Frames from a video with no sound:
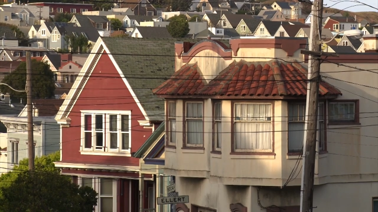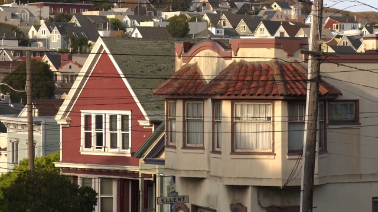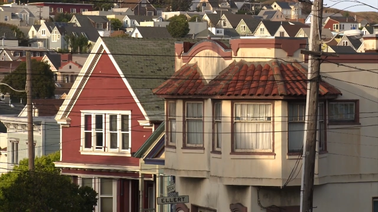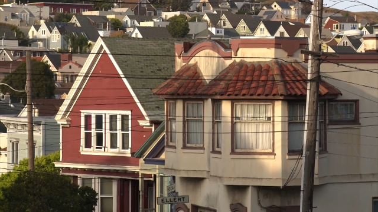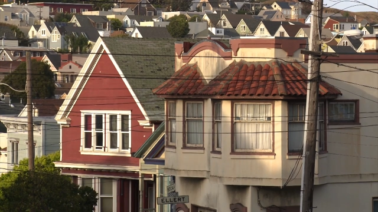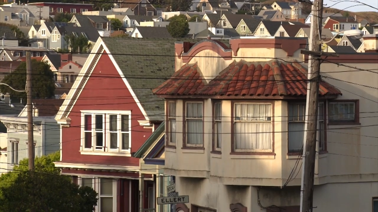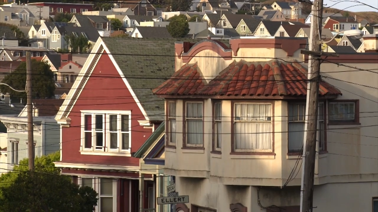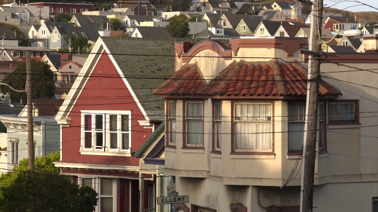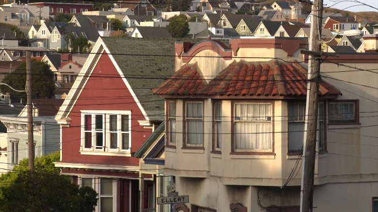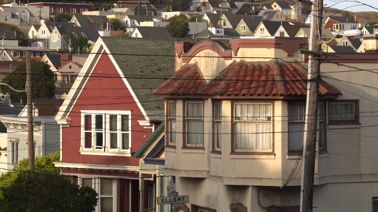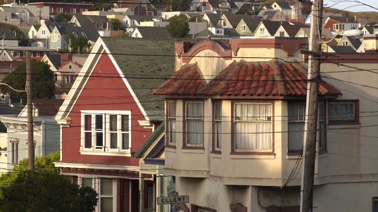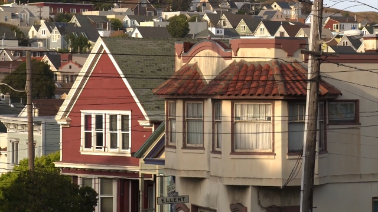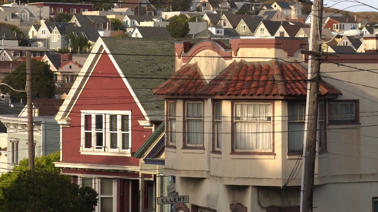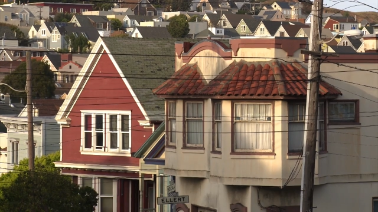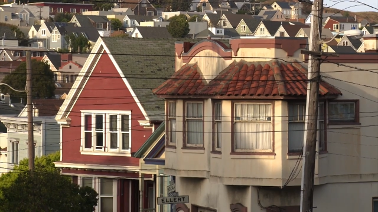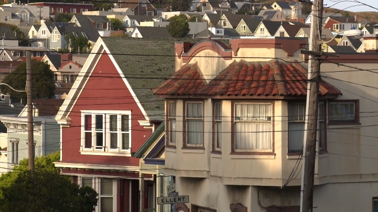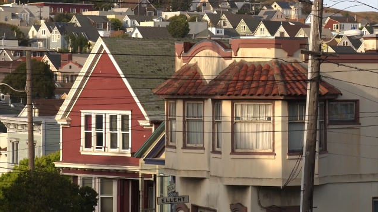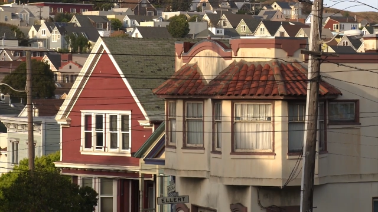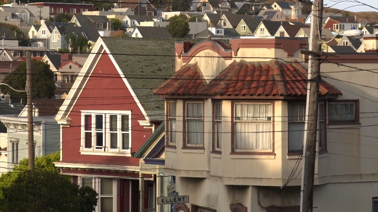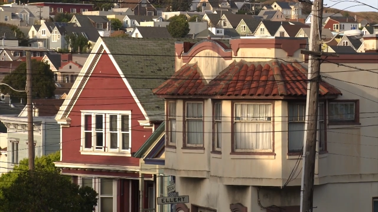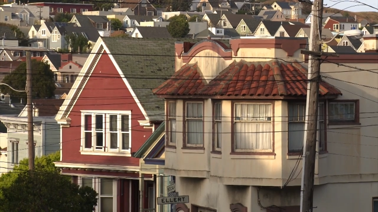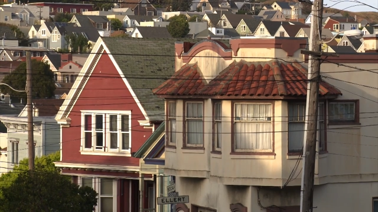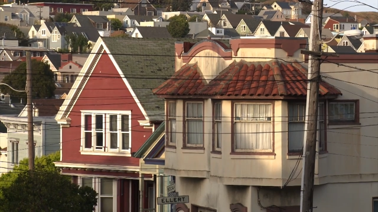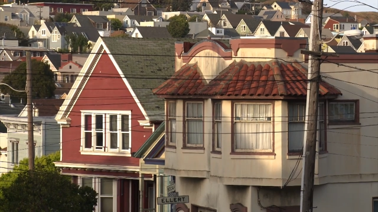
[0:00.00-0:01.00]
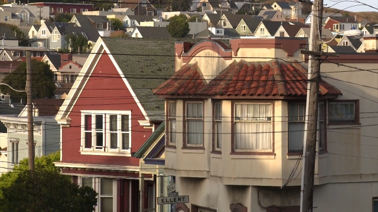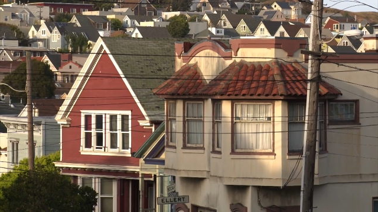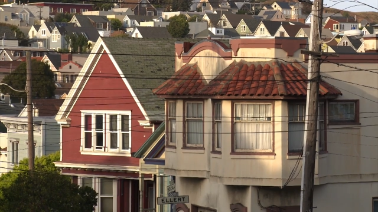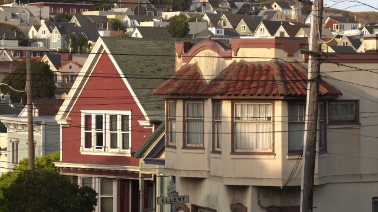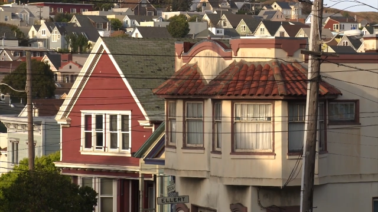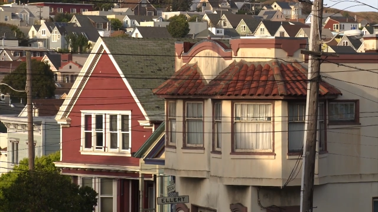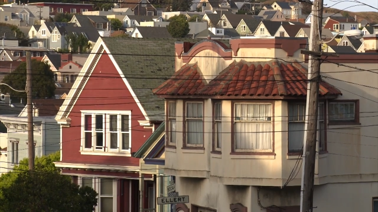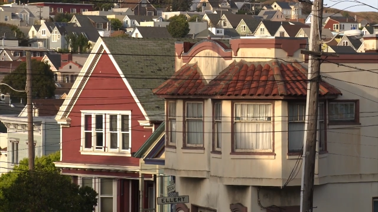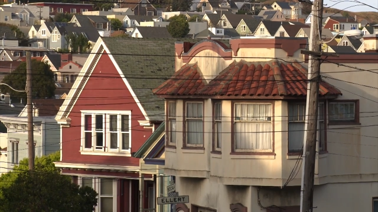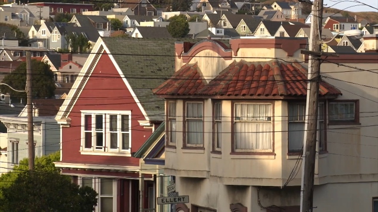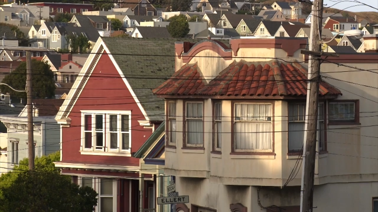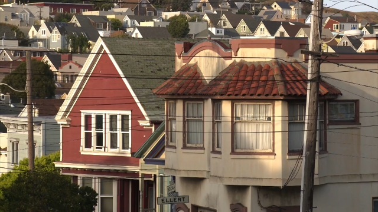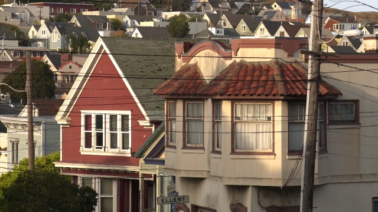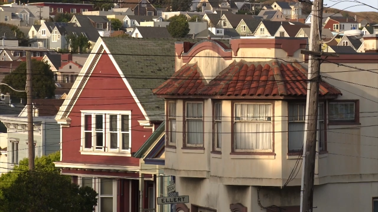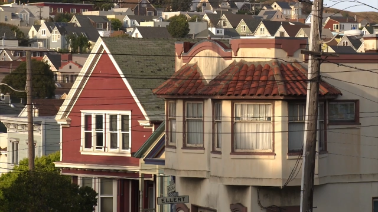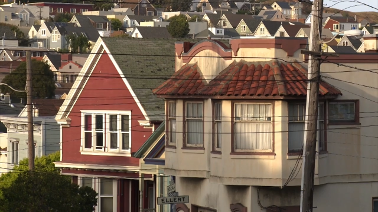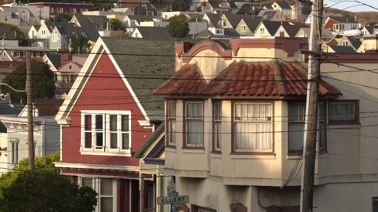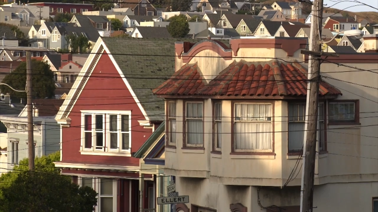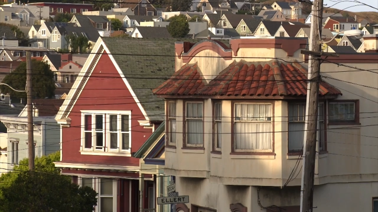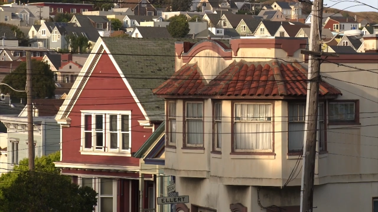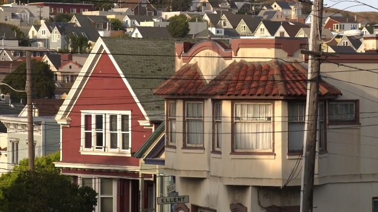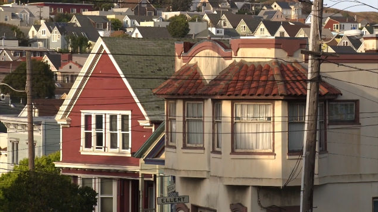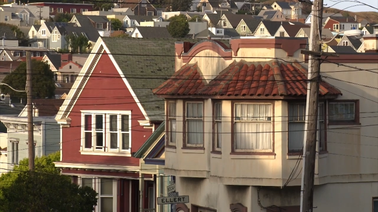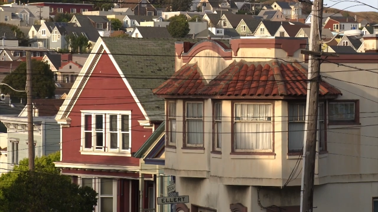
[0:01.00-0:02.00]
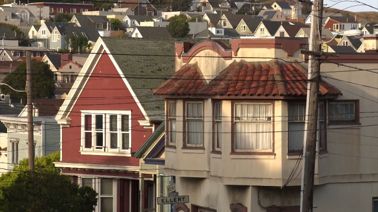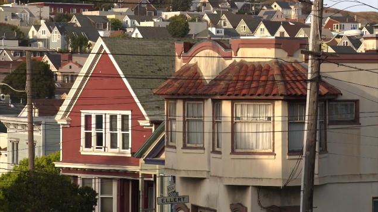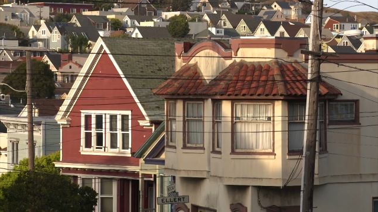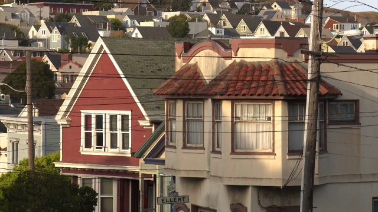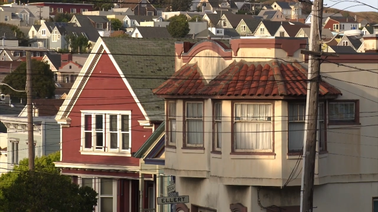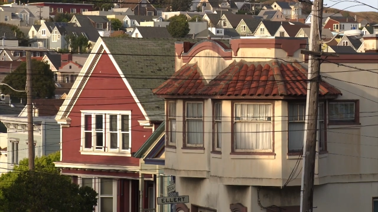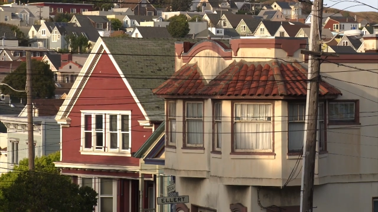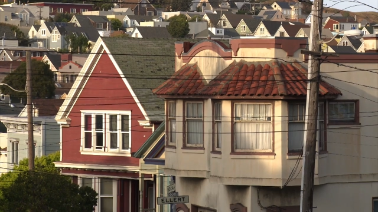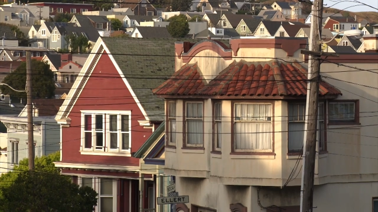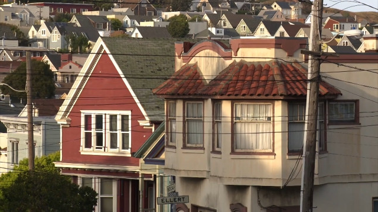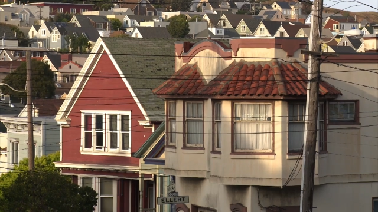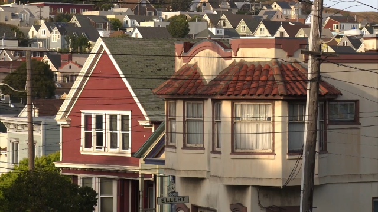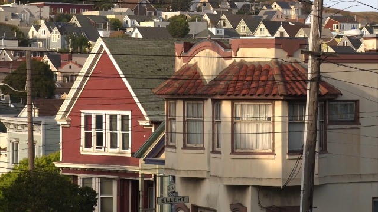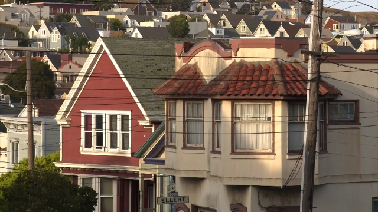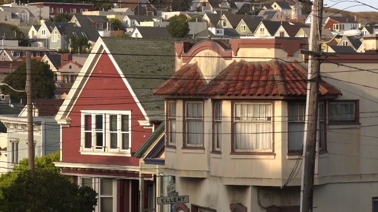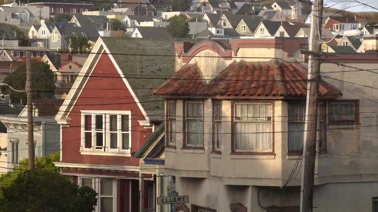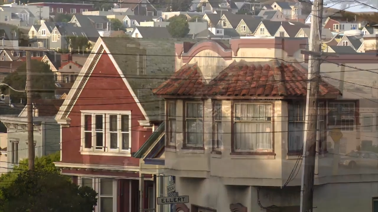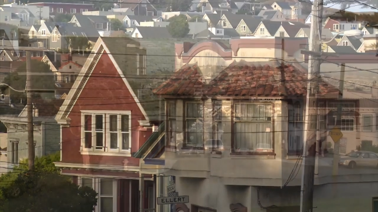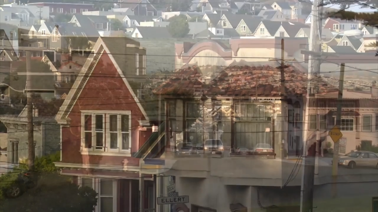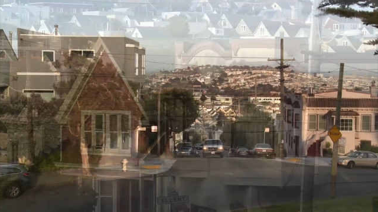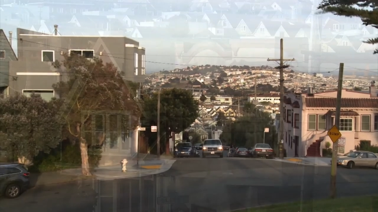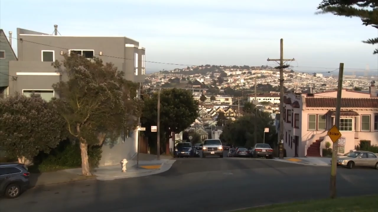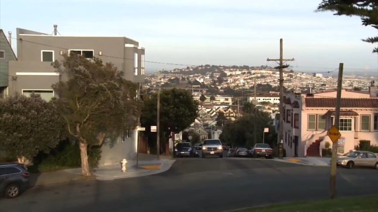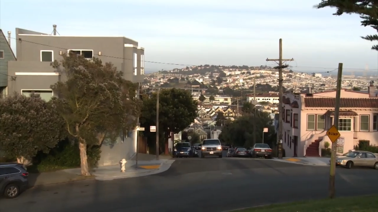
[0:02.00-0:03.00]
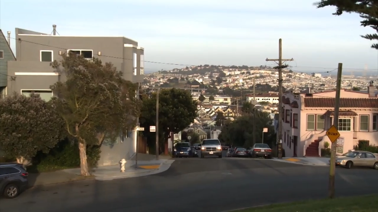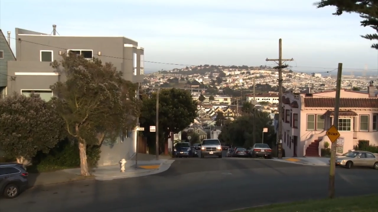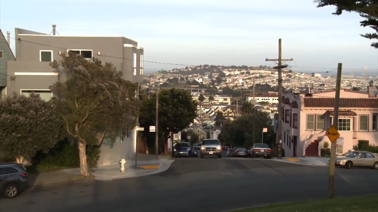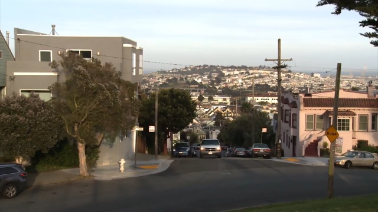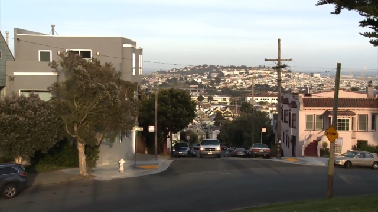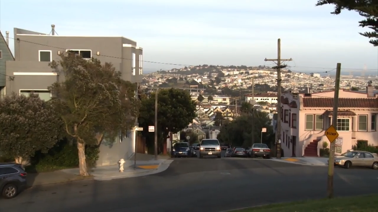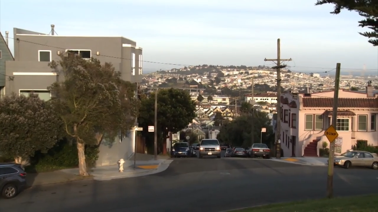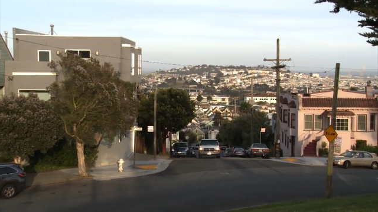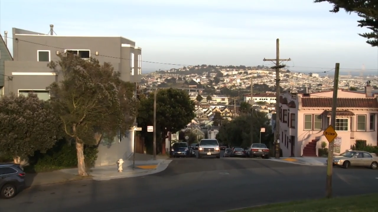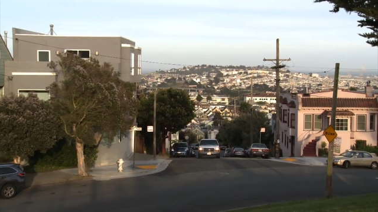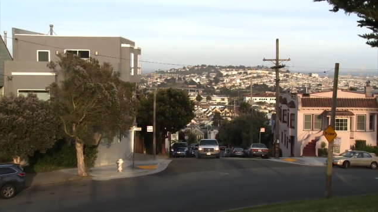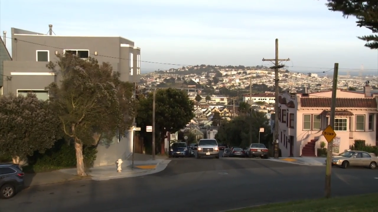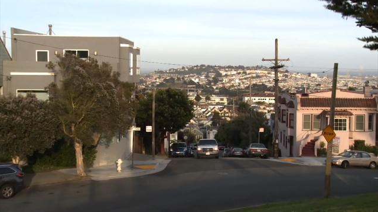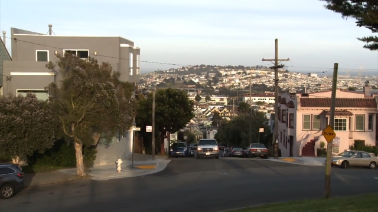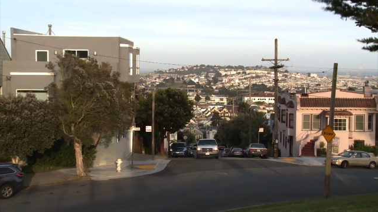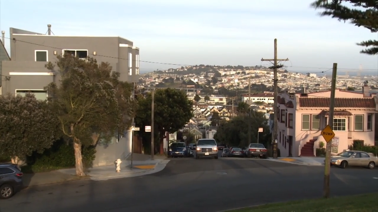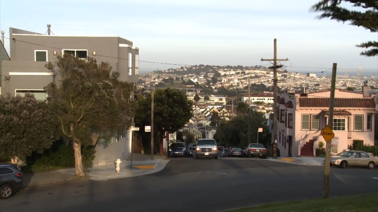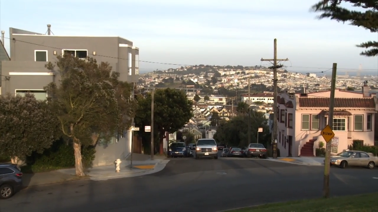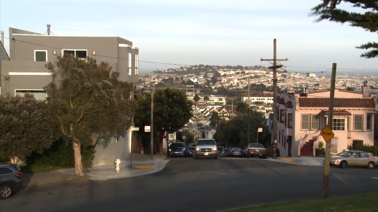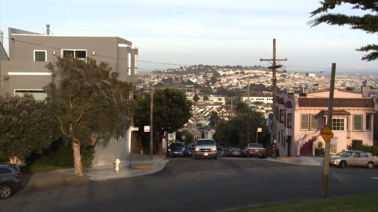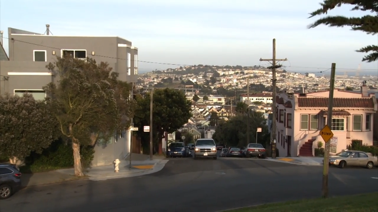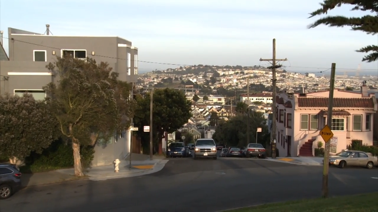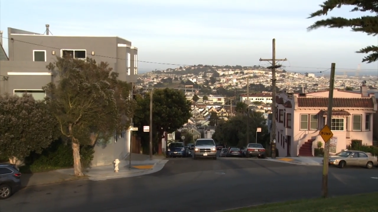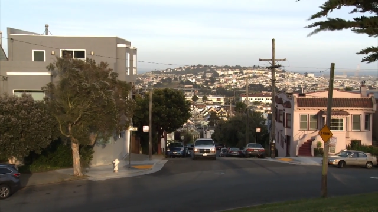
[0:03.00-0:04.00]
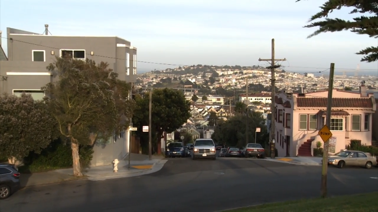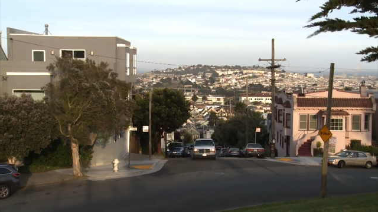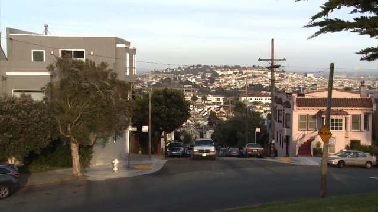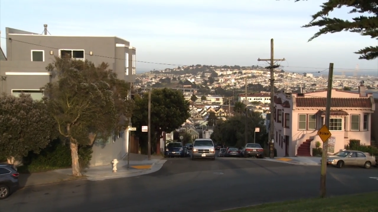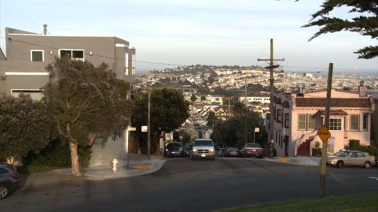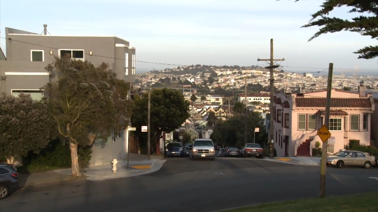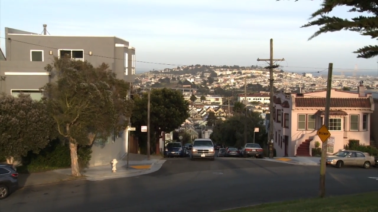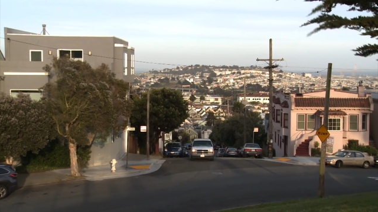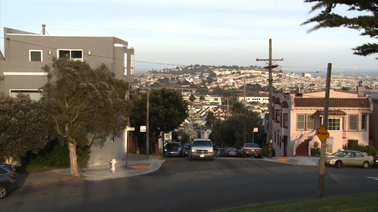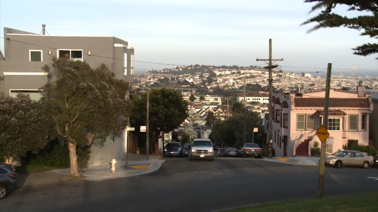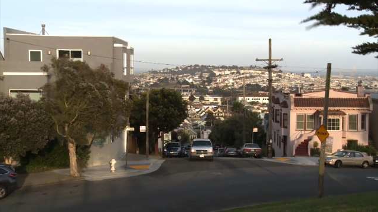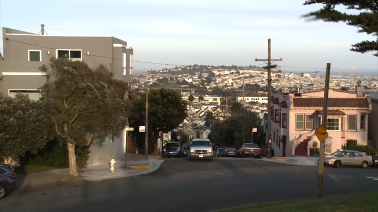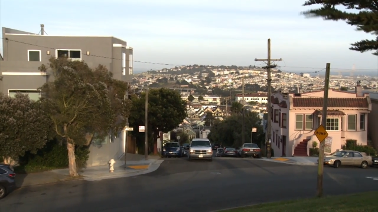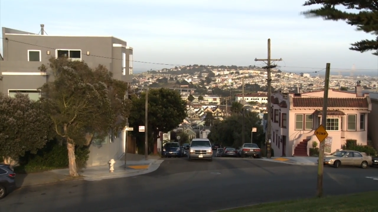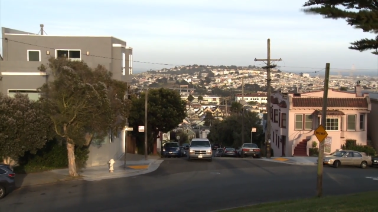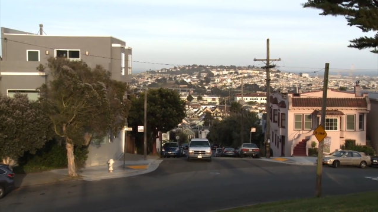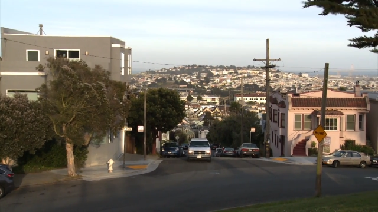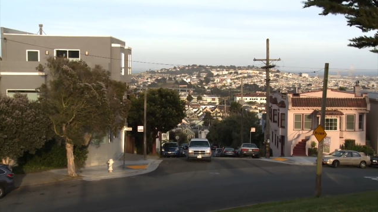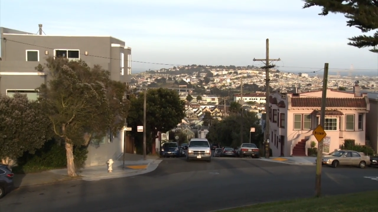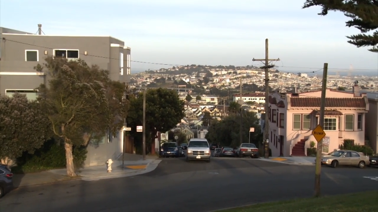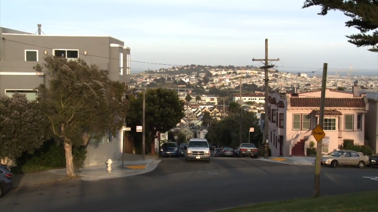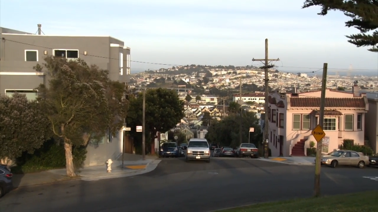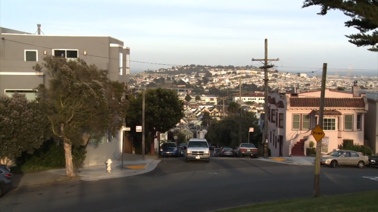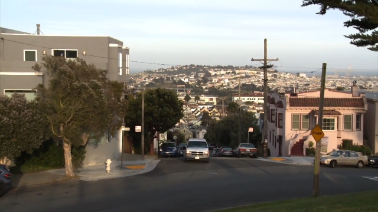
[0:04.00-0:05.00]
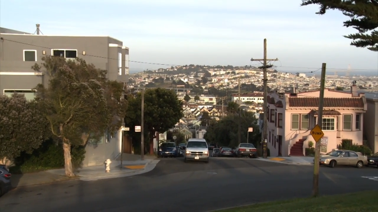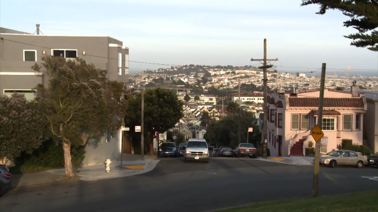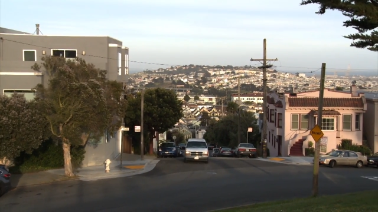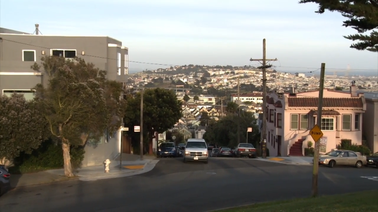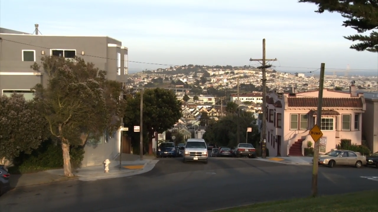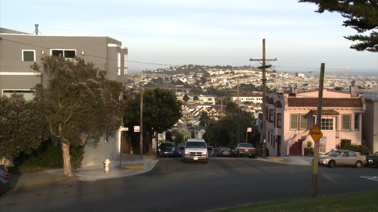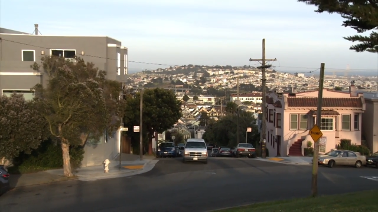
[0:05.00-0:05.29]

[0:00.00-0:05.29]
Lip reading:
[unreadable: no face in view]